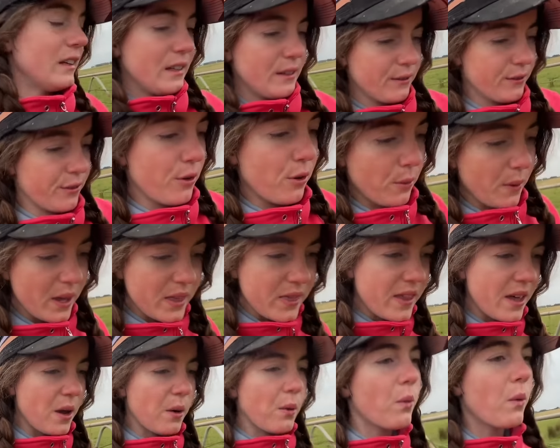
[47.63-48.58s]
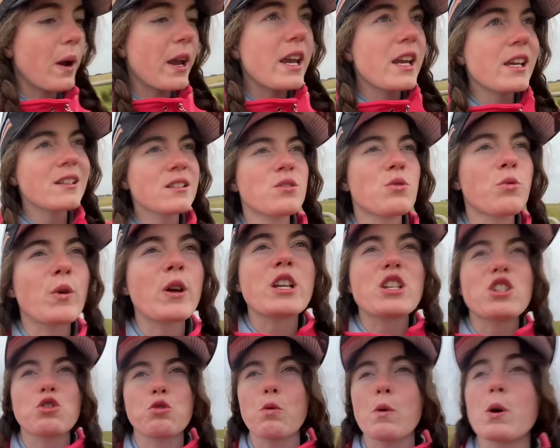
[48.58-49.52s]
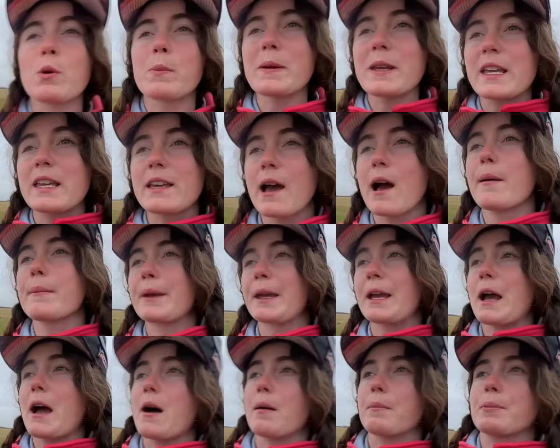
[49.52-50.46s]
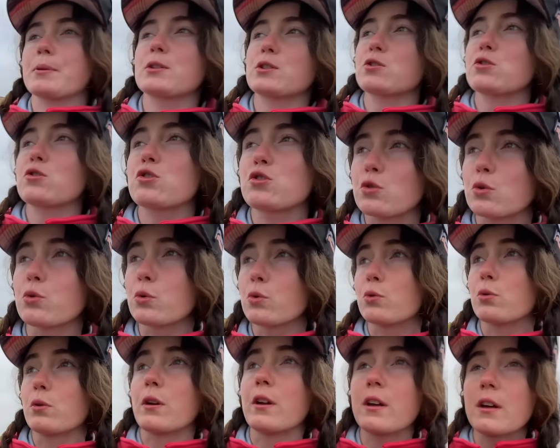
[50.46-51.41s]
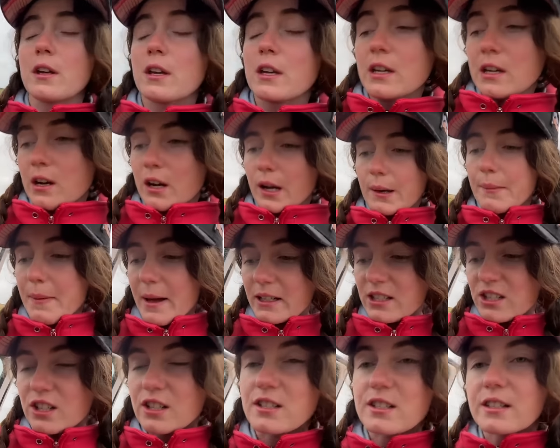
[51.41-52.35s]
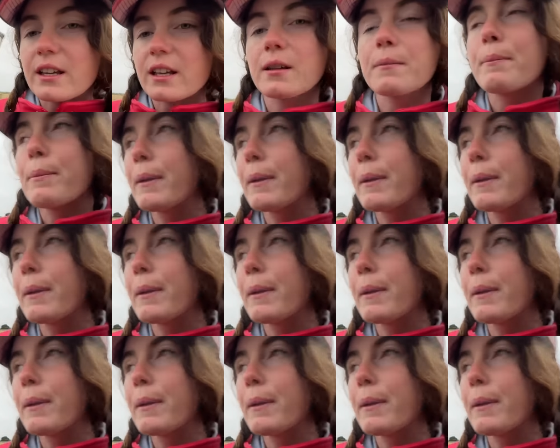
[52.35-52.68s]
for when they're weaned, which will be coming up soon. I imagine it's going to